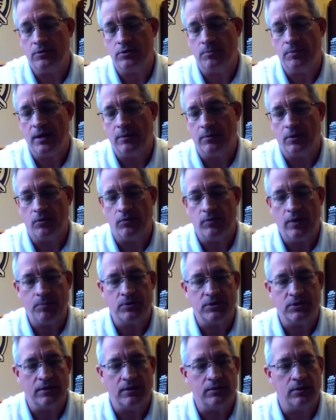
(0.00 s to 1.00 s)
to be able to
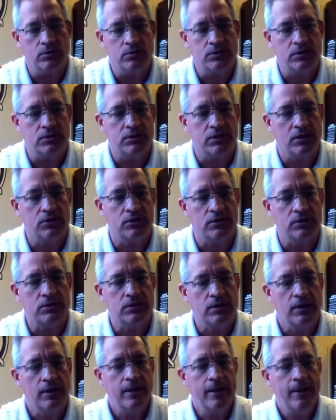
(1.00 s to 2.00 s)
represent those decisions.
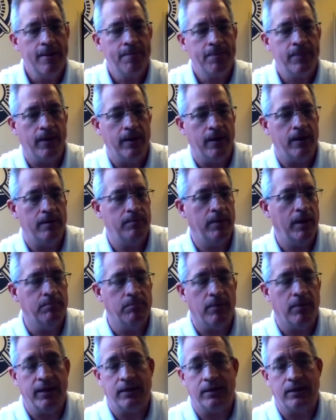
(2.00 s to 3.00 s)
Um, and
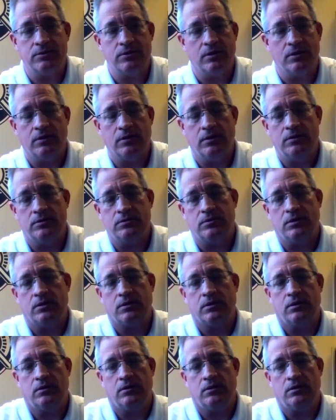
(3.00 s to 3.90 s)
Mike is a, is a